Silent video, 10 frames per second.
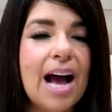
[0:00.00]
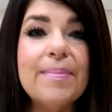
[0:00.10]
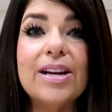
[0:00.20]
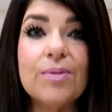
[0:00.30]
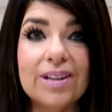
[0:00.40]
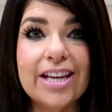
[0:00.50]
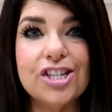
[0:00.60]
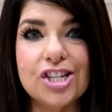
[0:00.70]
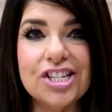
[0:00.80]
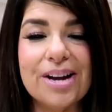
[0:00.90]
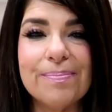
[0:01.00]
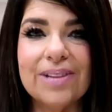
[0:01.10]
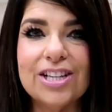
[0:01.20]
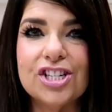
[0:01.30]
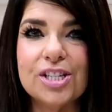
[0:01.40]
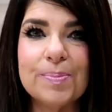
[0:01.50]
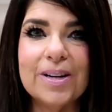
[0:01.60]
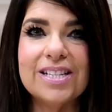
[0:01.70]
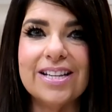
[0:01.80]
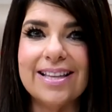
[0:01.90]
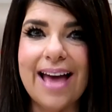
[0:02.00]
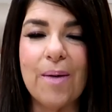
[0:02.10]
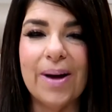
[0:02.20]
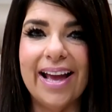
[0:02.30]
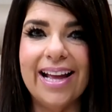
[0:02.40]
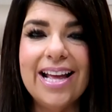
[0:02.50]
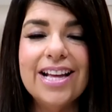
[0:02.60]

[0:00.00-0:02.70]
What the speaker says: I'm in a relationship. Let's just put it to you that way.